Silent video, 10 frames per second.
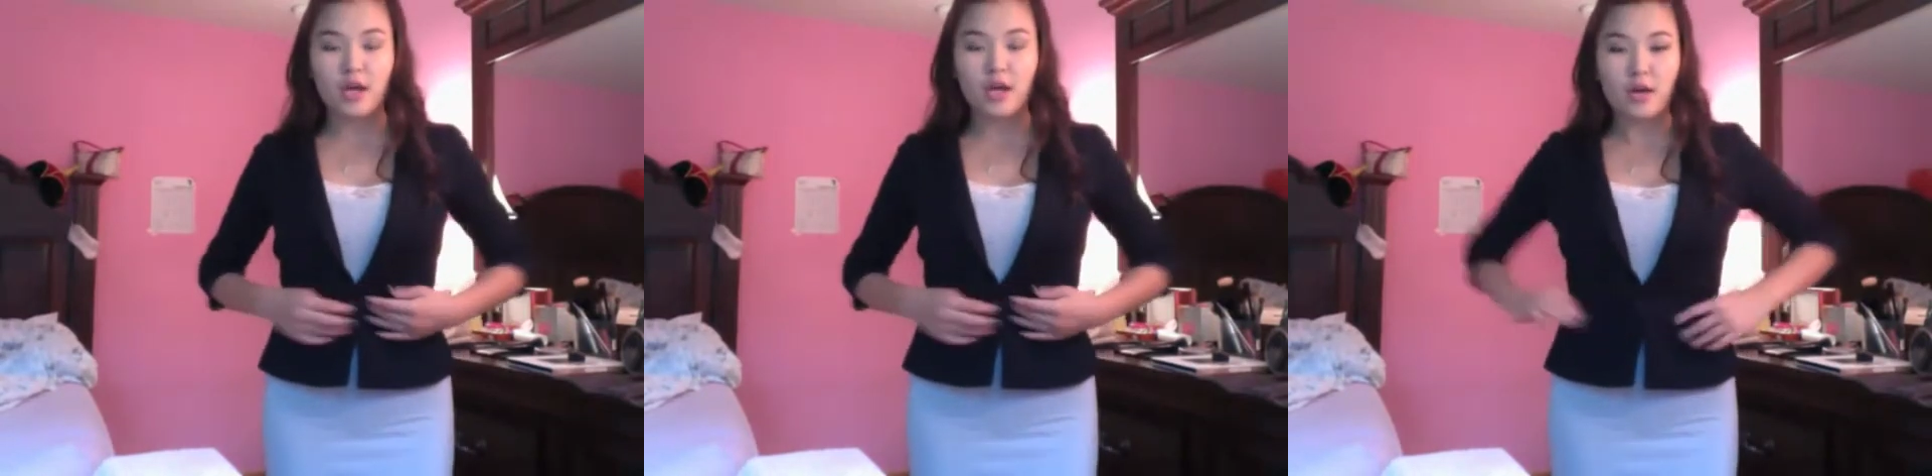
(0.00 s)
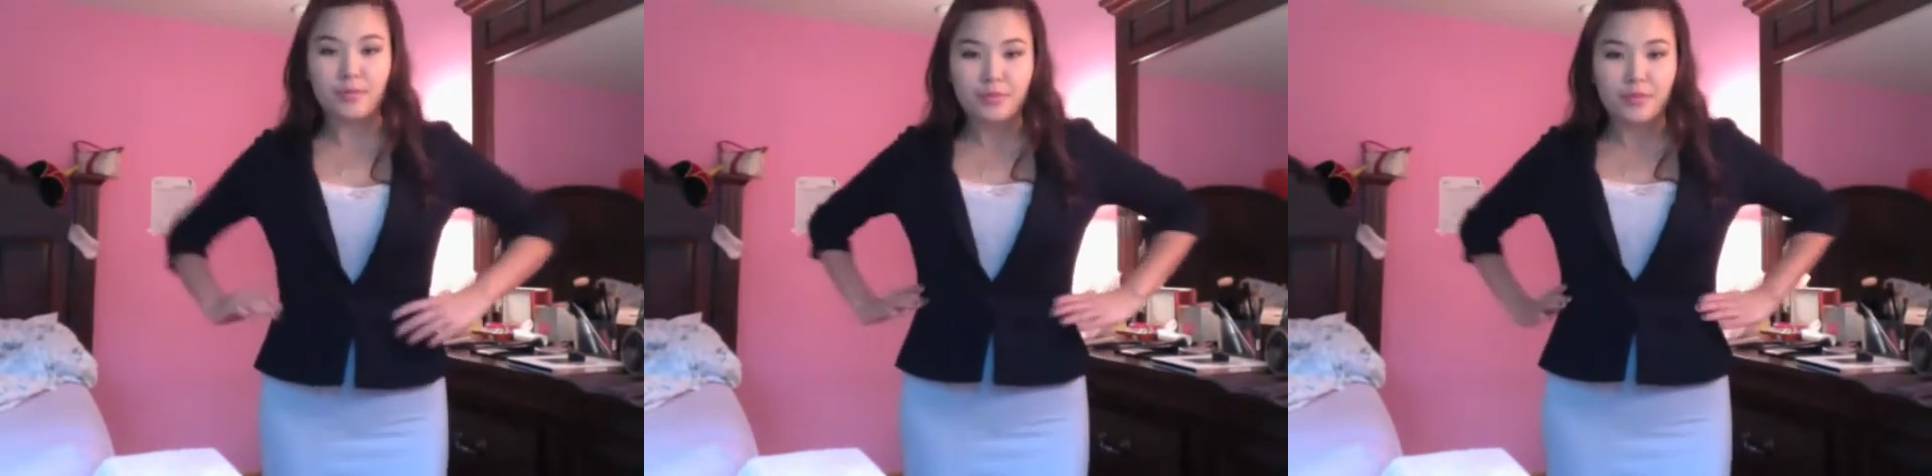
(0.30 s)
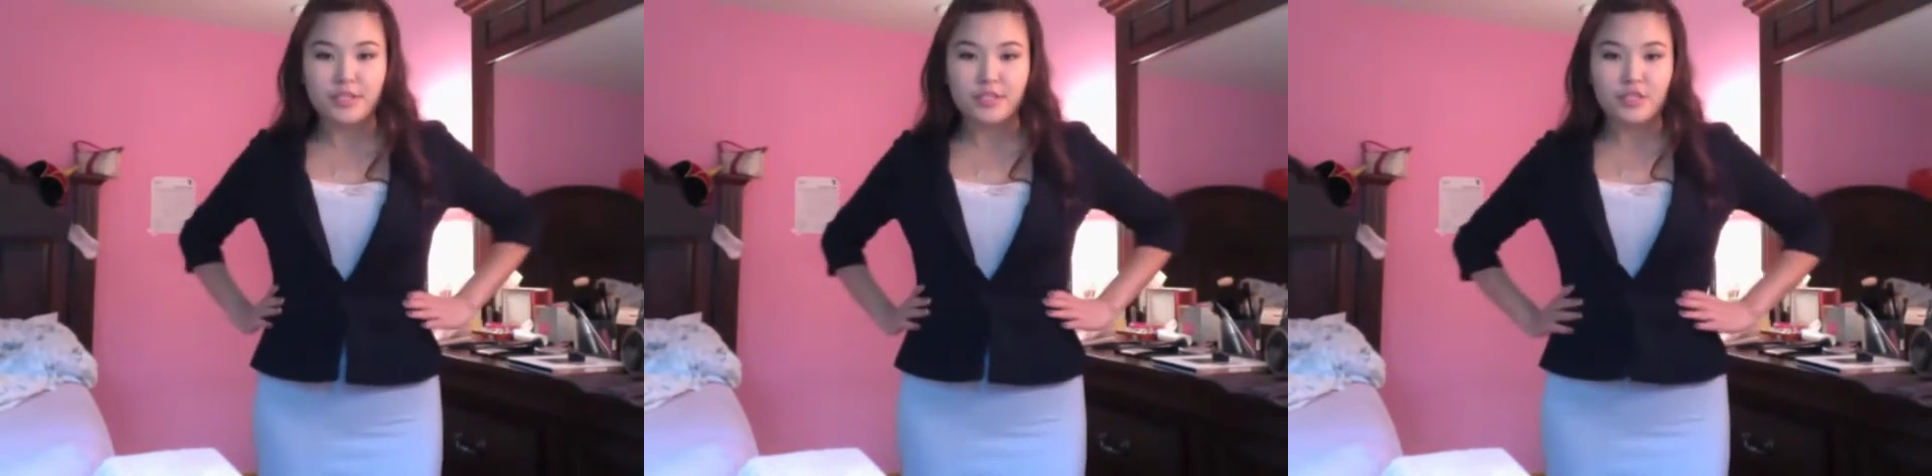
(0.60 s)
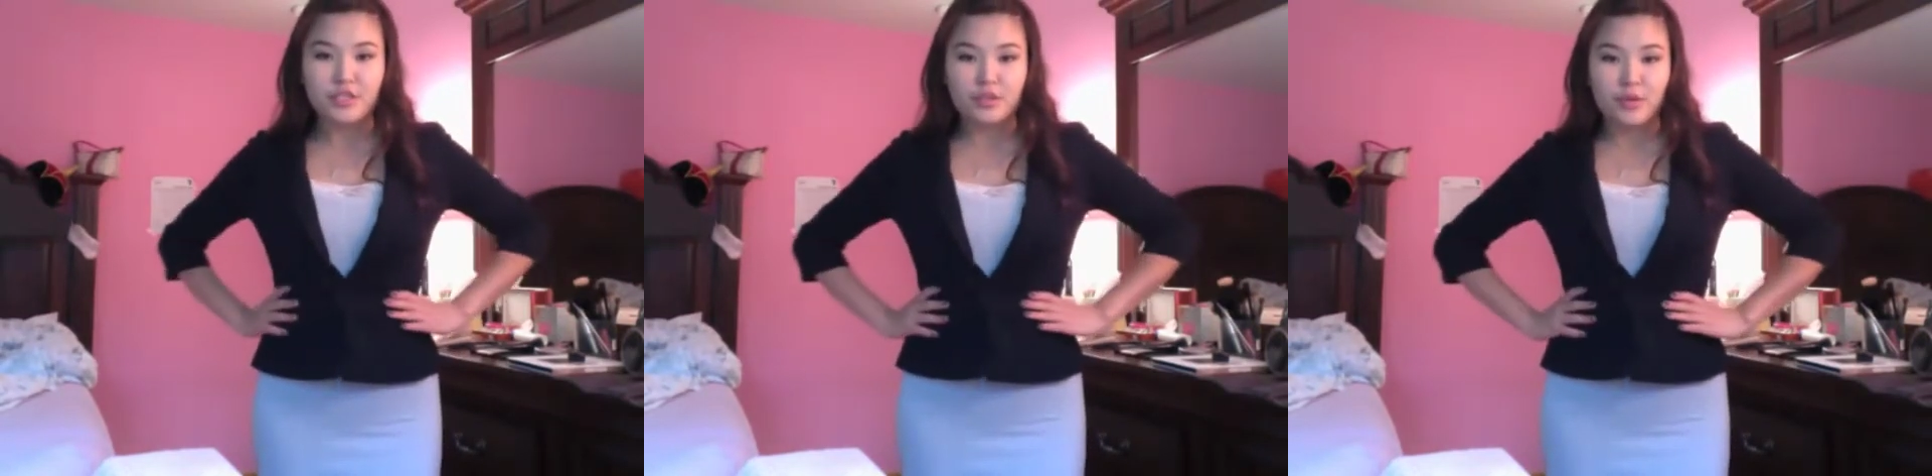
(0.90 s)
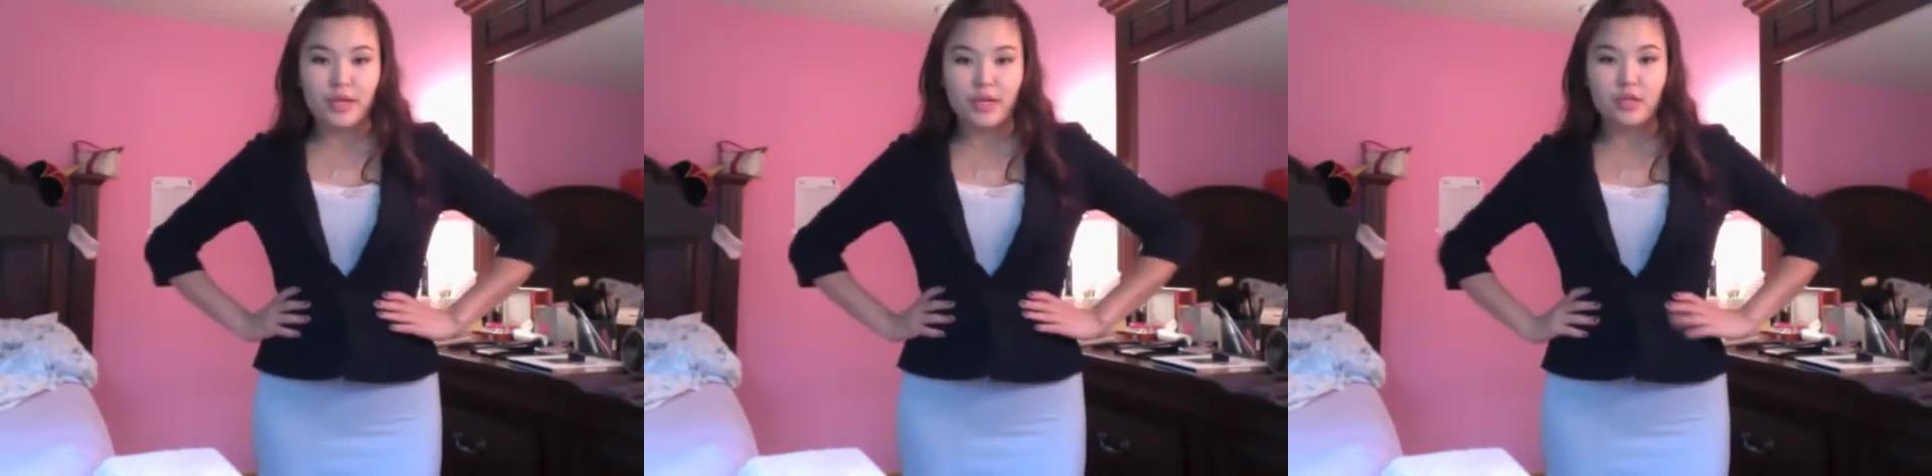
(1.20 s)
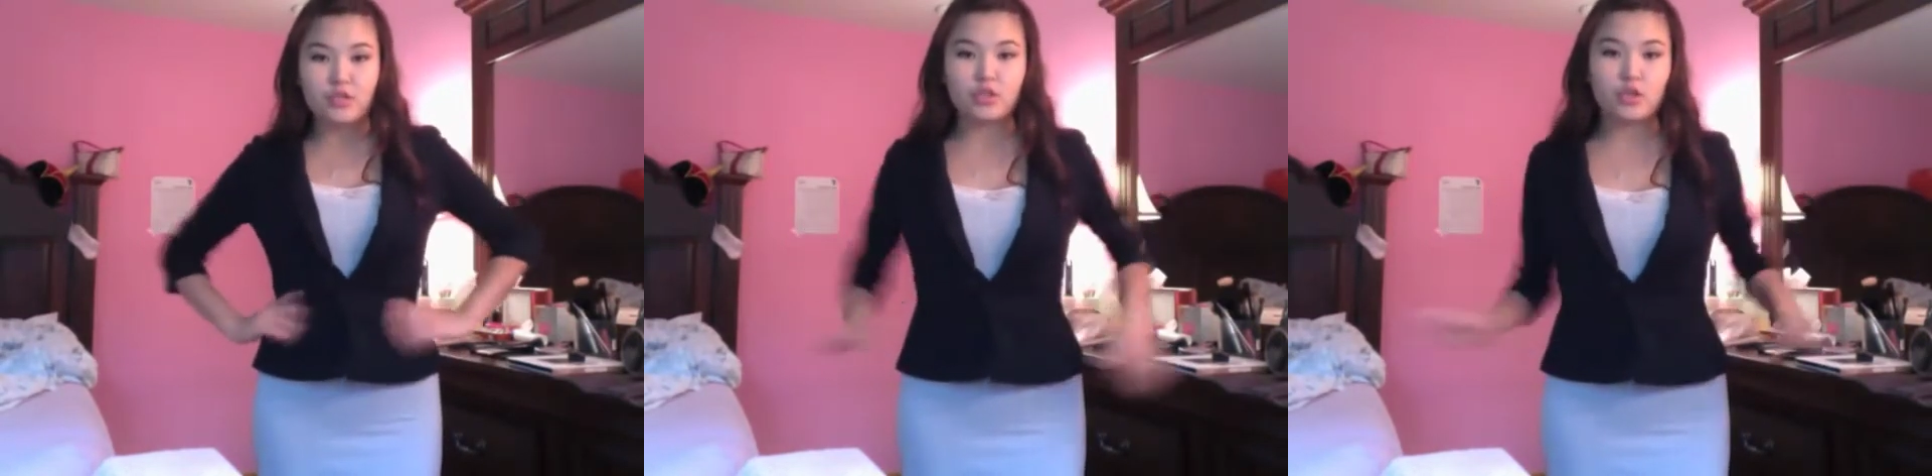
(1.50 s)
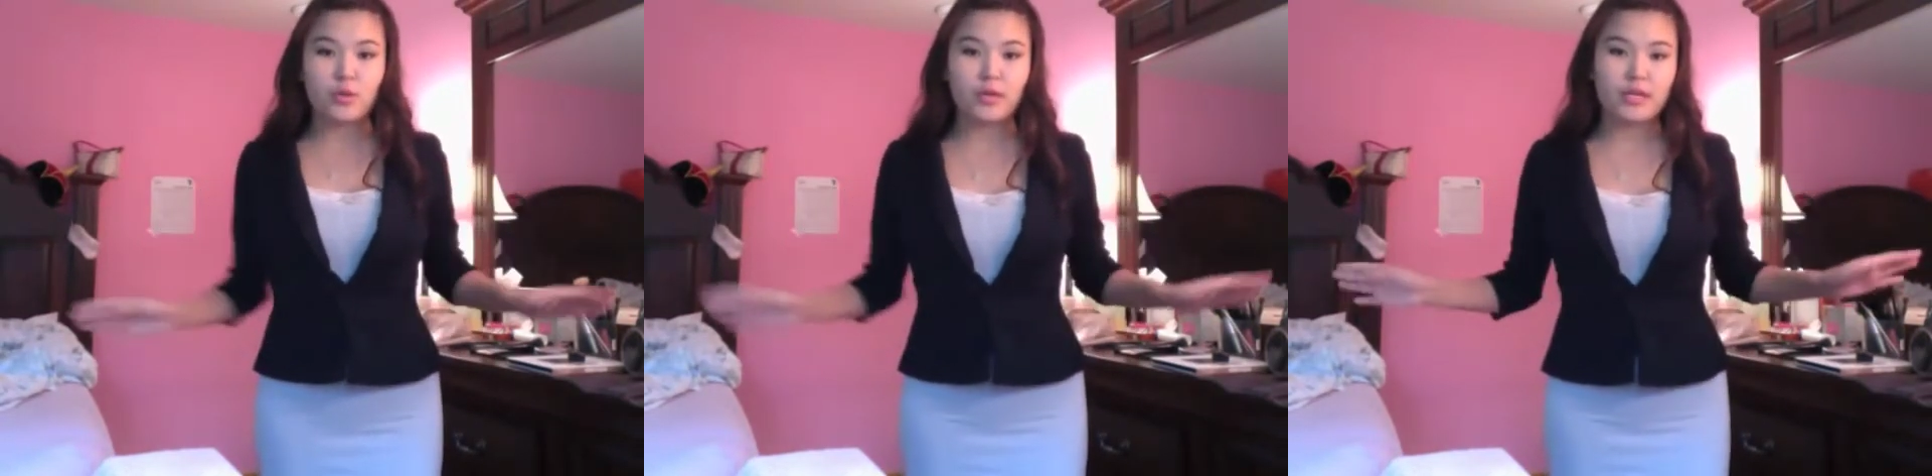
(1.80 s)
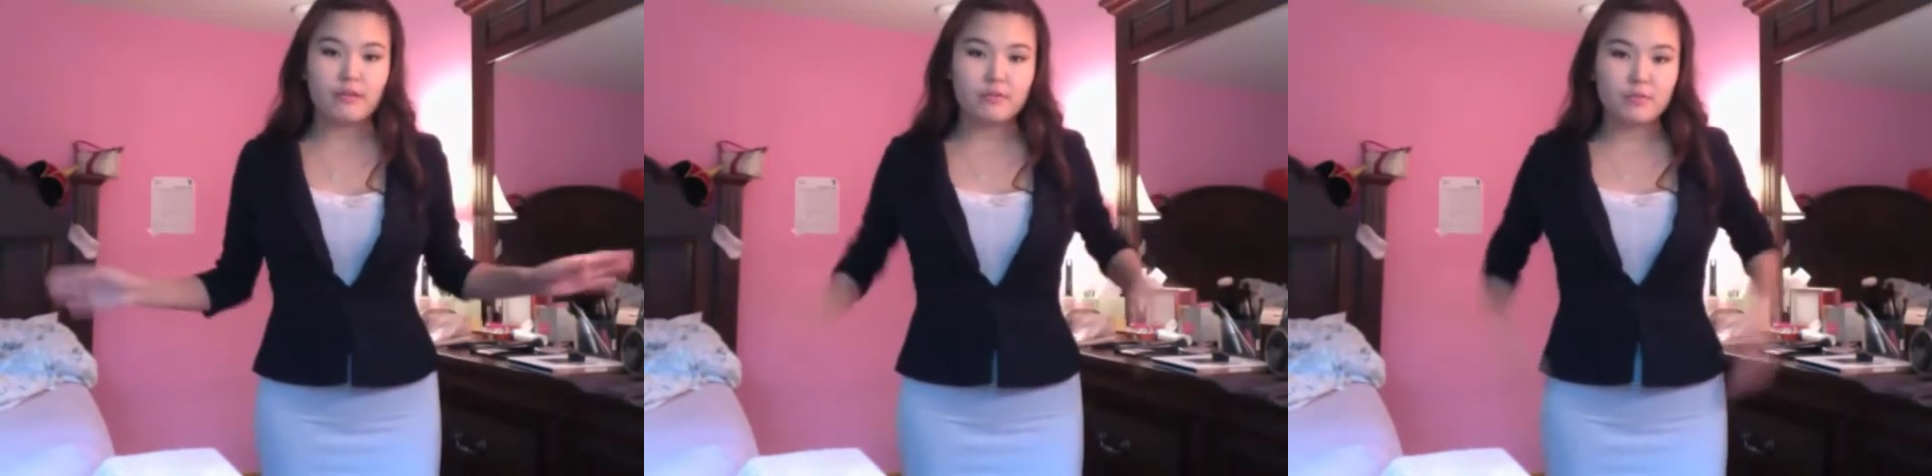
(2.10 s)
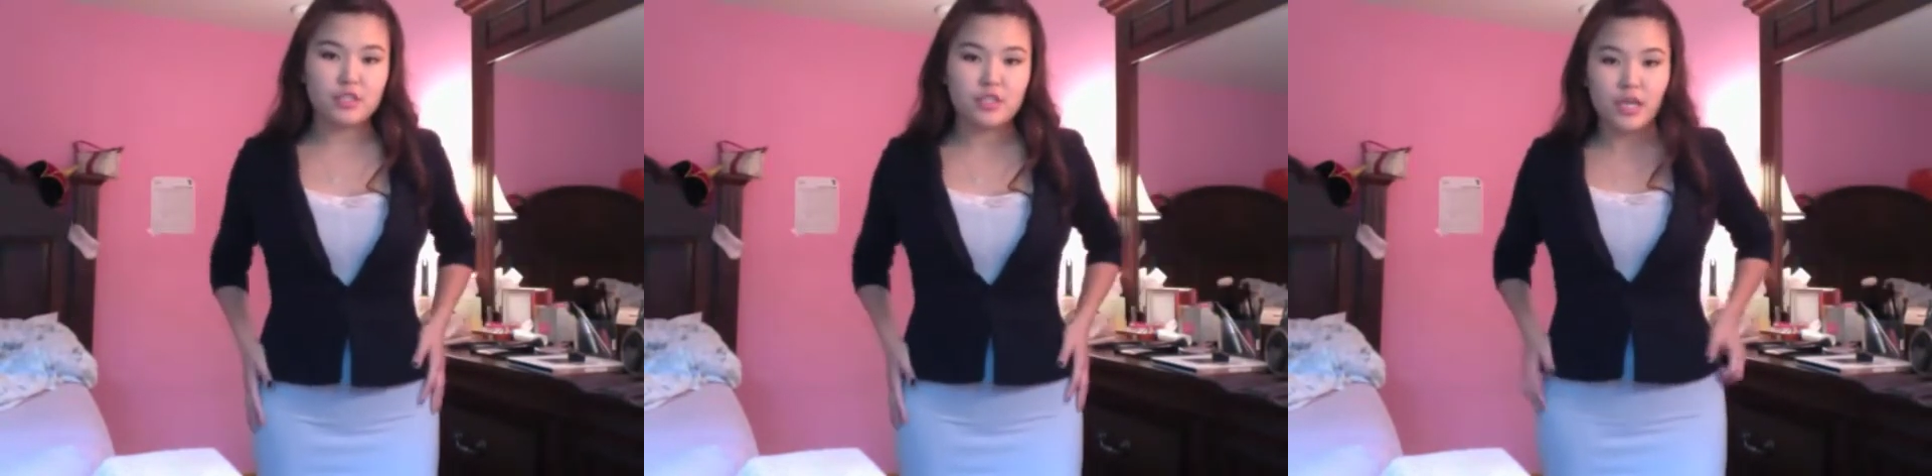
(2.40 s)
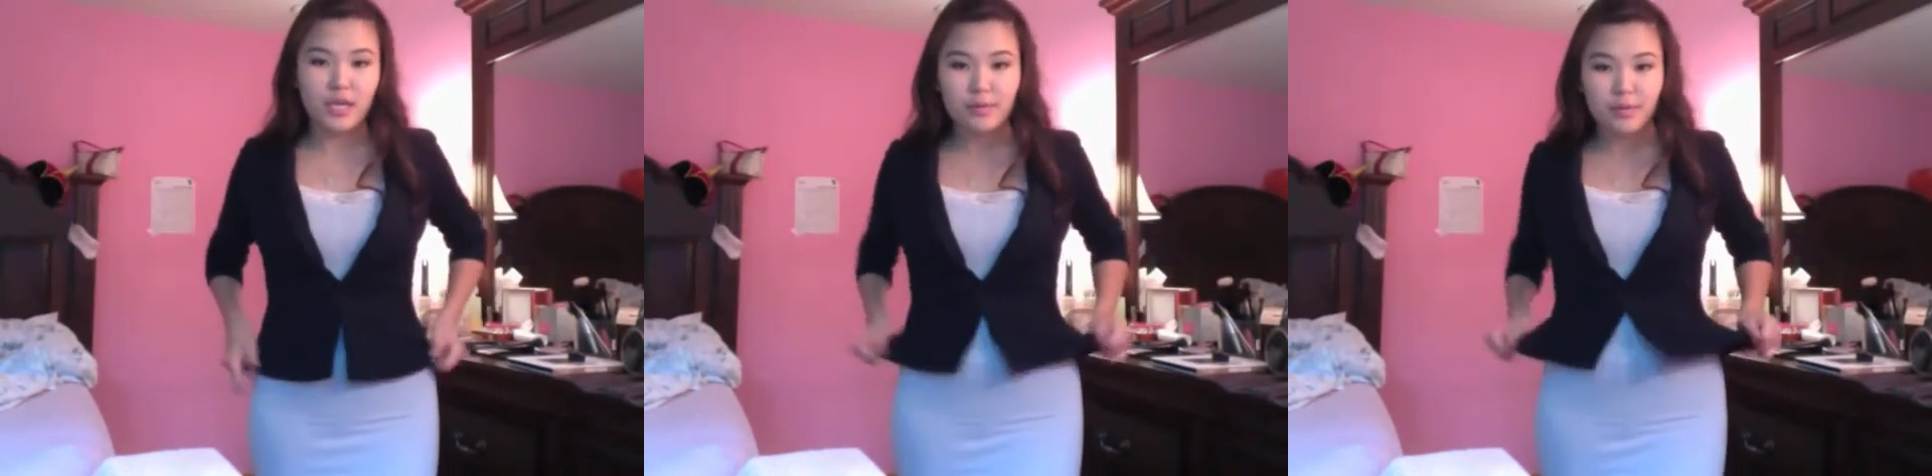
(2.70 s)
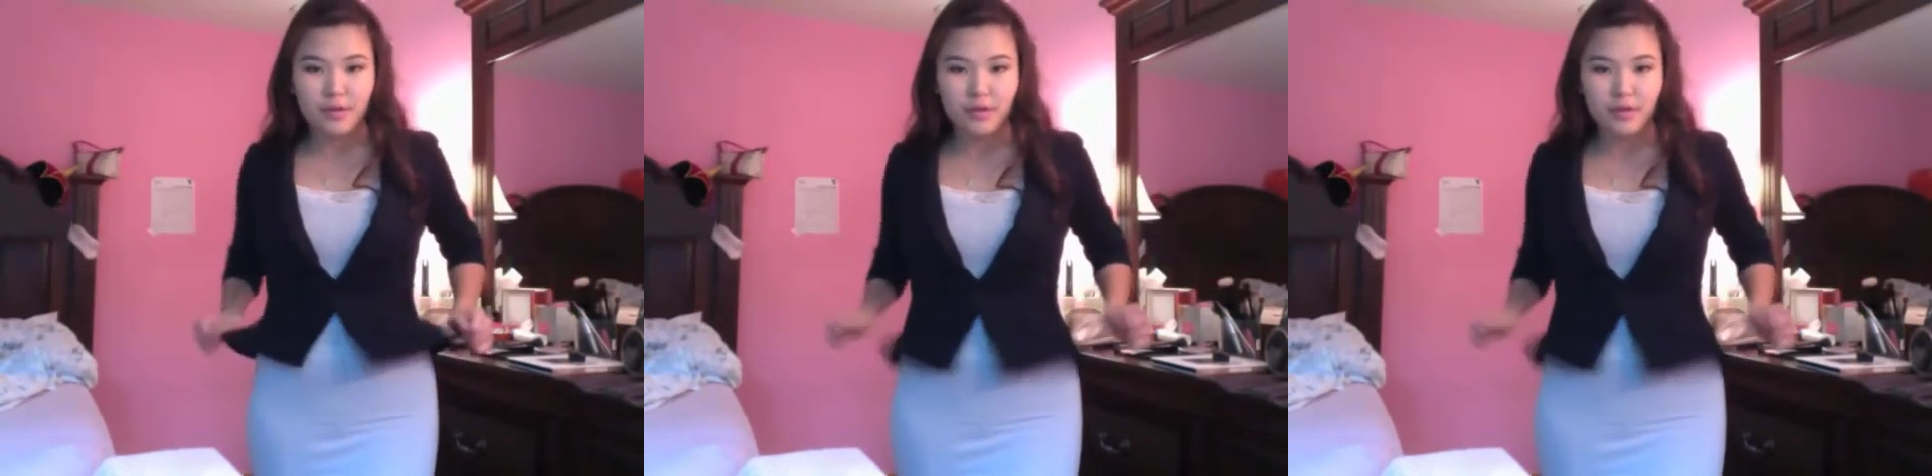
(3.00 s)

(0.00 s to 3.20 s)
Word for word: um, cinches right here, so it gives me shape.